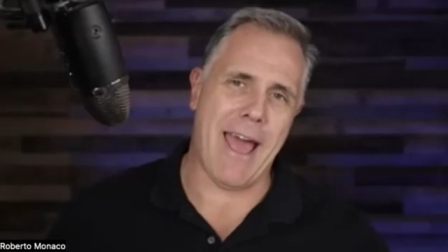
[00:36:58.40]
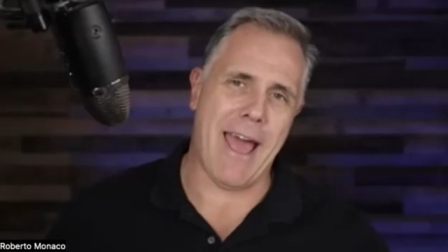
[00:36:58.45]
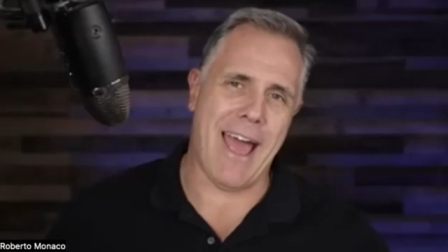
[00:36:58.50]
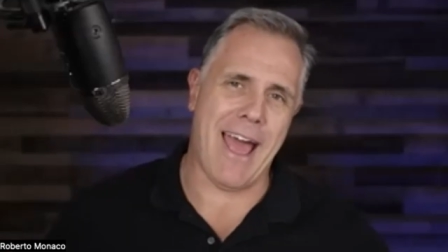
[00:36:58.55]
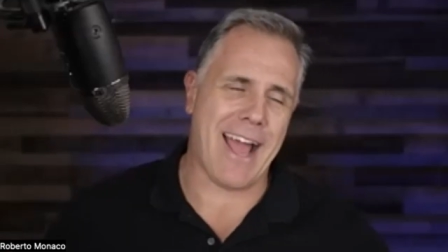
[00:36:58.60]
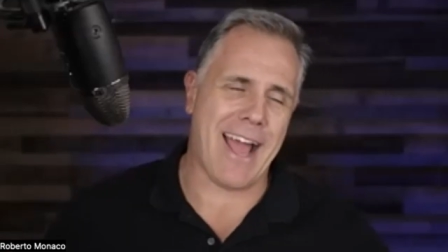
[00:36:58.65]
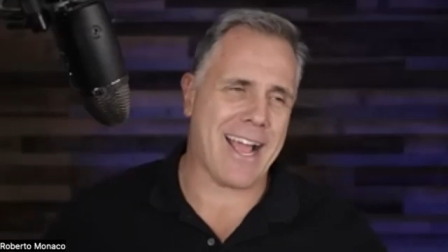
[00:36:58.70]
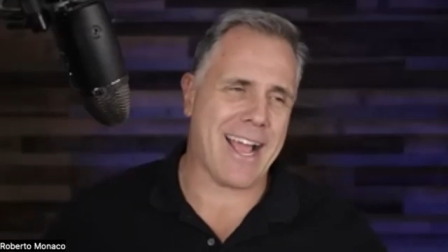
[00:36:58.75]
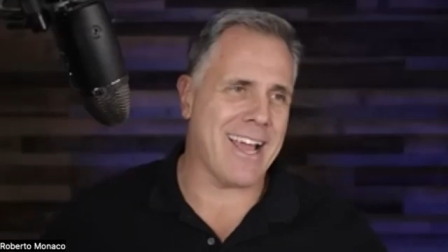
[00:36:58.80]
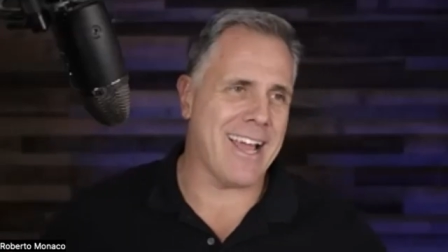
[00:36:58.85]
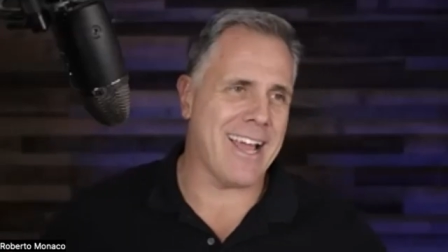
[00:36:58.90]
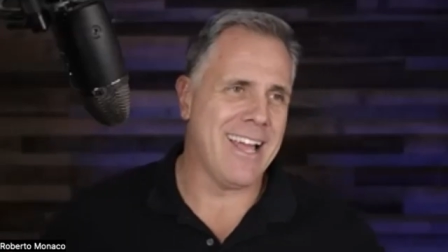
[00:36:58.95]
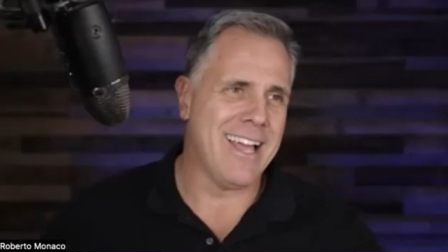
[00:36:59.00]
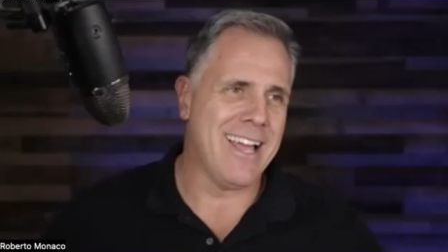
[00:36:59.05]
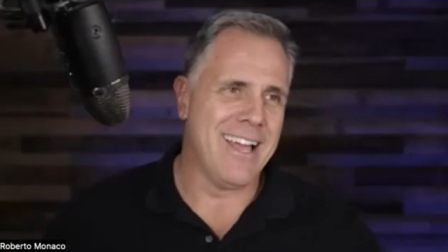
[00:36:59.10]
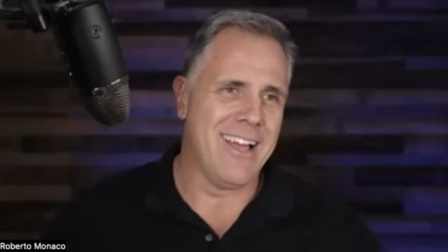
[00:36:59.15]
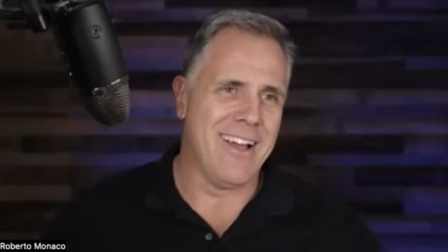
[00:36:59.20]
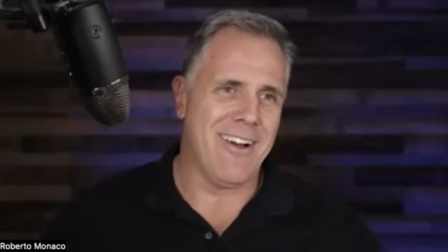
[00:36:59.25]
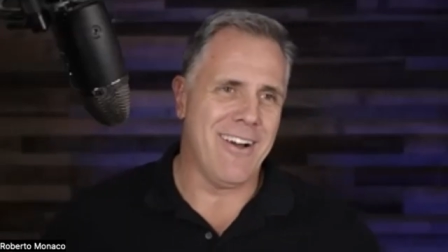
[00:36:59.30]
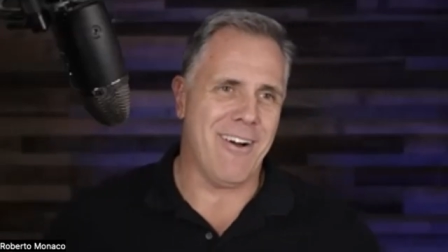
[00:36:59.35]
back
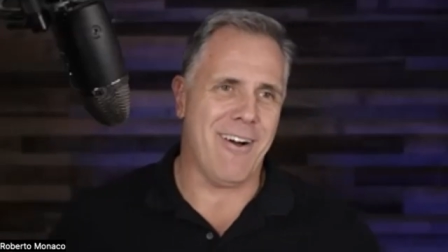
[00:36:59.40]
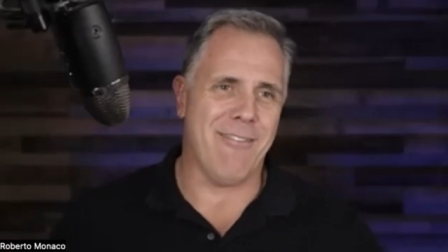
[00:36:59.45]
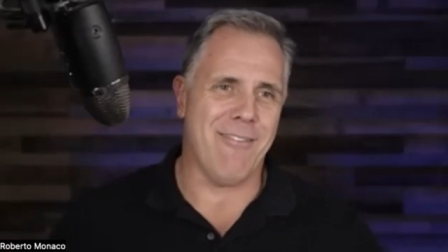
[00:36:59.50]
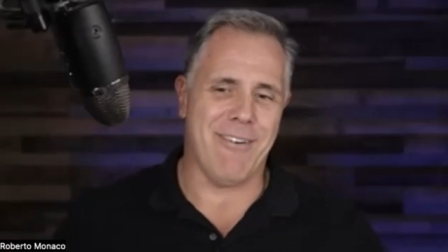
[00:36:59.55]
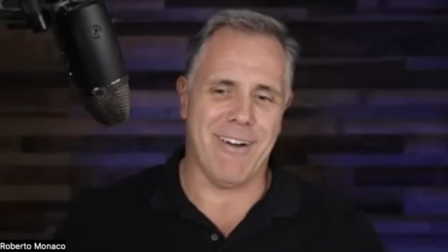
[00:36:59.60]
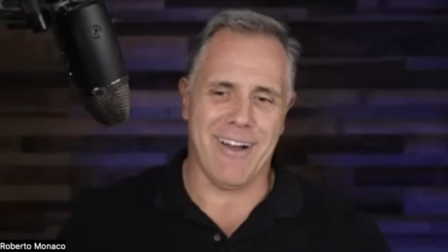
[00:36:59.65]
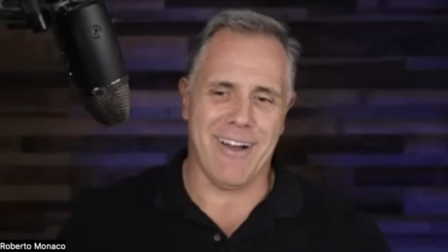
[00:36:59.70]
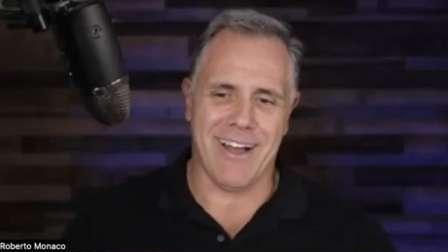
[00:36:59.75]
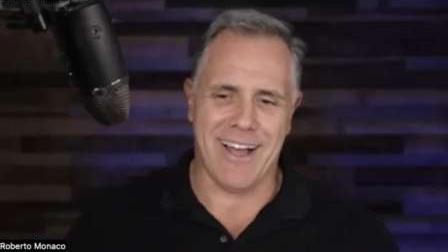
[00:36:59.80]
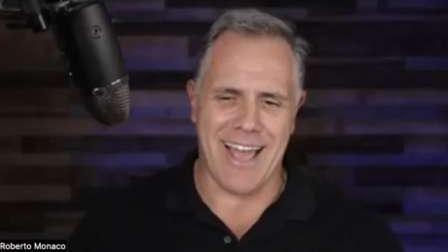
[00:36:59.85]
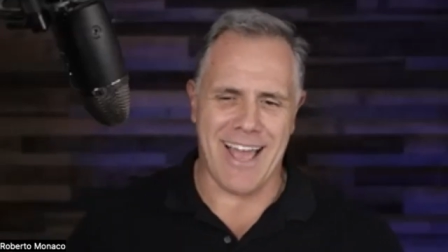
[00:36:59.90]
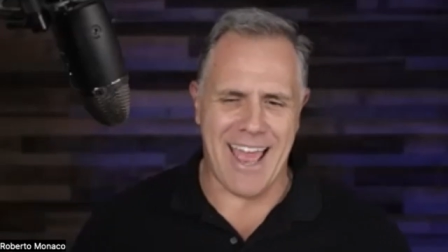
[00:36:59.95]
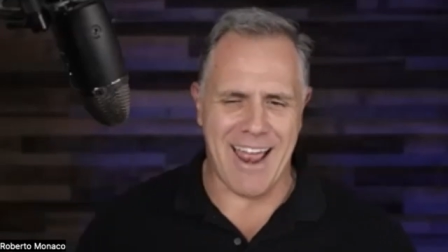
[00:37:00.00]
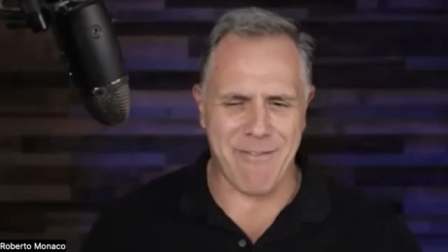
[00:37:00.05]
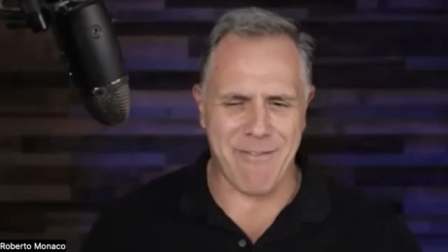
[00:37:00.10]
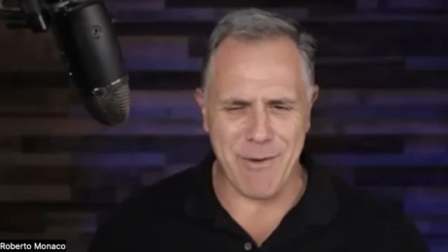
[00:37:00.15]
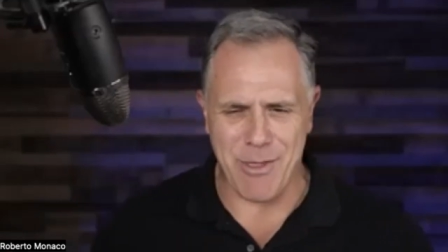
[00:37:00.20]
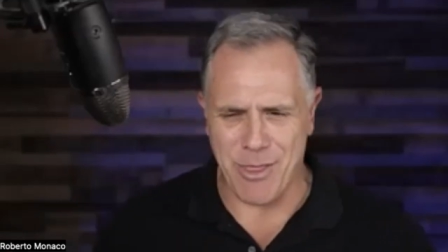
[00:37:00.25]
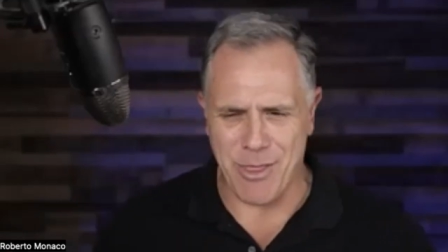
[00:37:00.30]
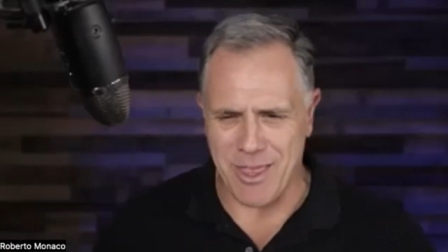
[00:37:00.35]
of uh,
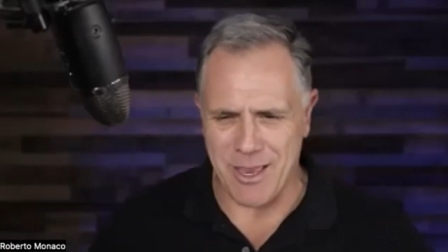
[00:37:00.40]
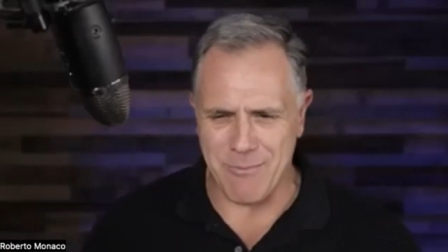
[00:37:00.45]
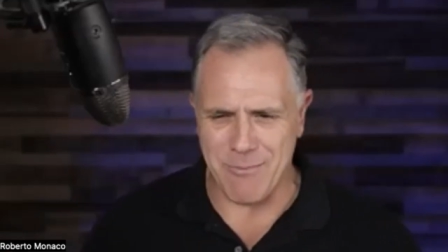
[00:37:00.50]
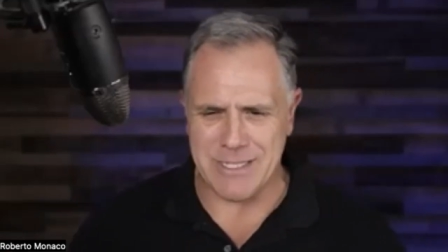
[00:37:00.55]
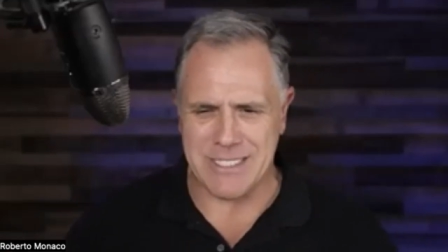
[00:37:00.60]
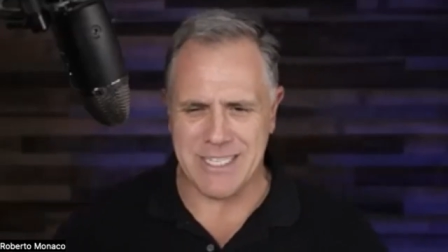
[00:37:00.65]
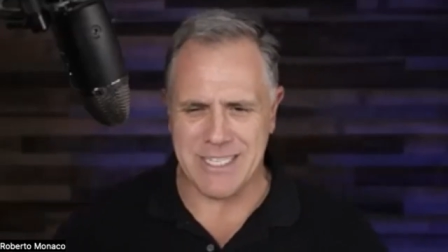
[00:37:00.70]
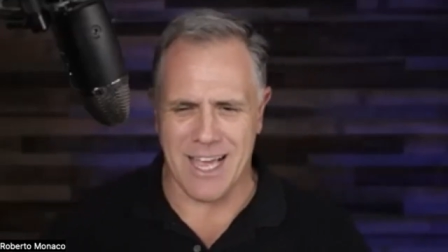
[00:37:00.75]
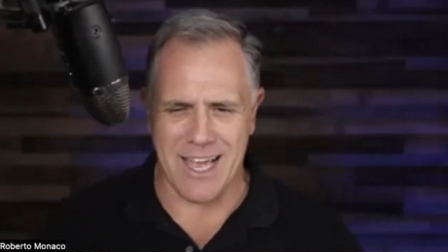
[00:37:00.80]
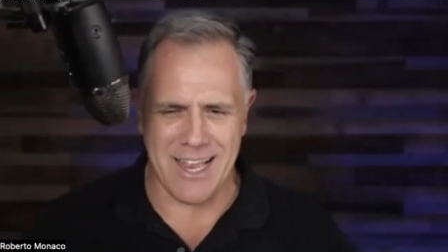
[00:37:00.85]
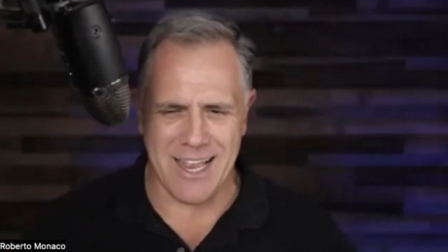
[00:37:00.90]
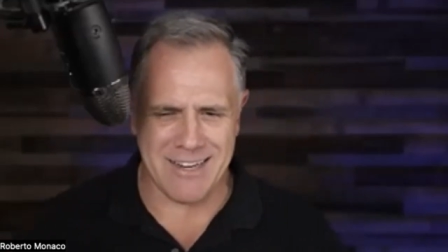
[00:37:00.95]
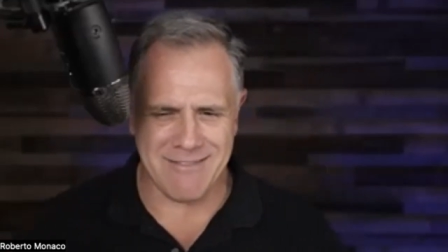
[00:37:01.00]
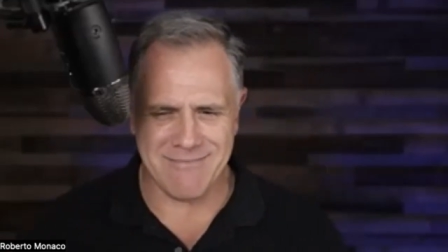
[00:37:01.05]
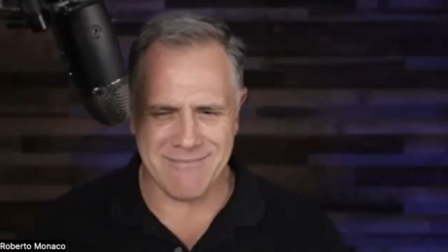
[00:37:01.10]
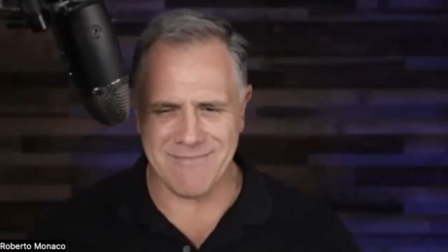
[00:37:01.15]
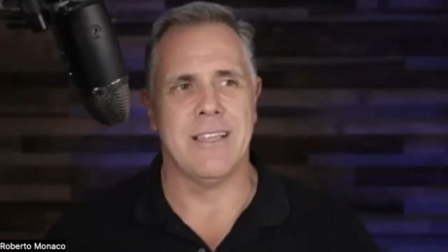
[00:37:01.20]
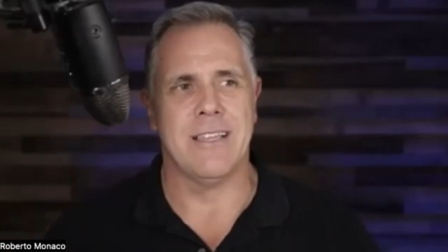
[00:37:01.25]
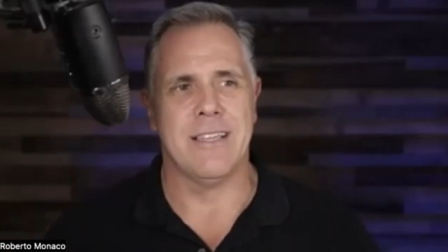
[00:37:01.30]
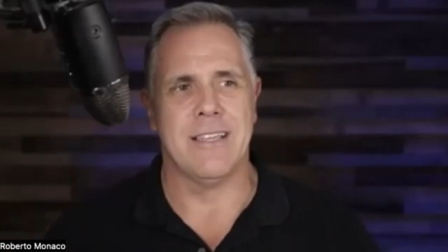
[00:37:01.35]
everything we've
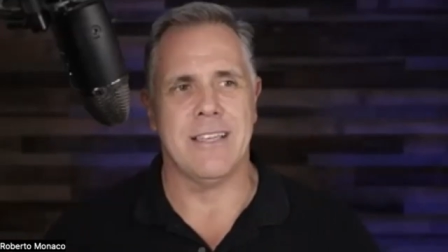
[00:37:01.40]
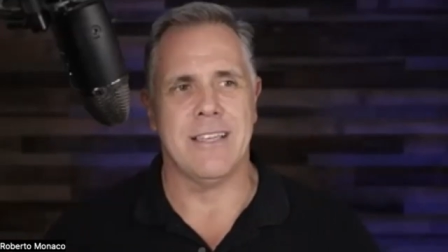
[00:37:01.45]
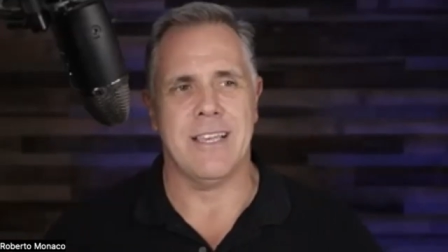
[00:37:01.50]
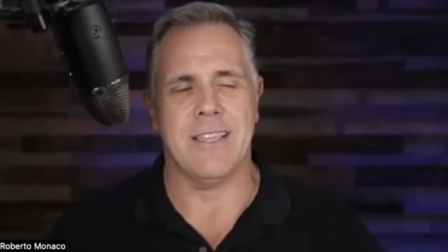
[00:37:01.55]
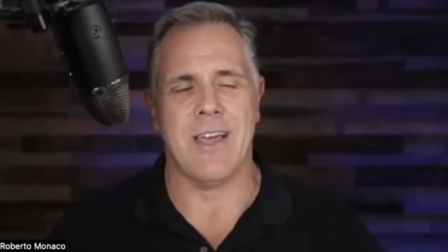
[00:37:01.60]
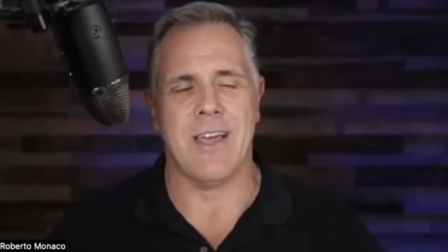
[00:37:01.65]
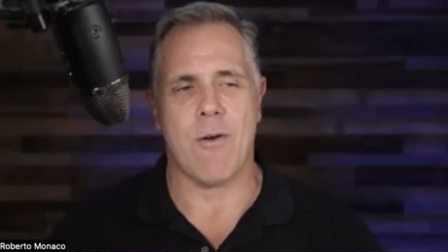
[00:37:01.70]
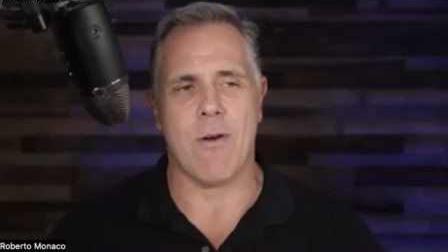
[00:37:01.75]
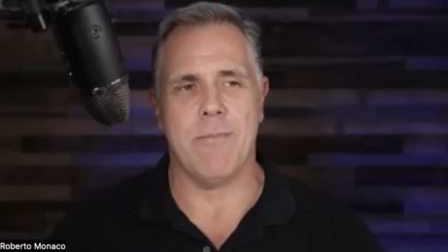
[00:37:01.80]
done in our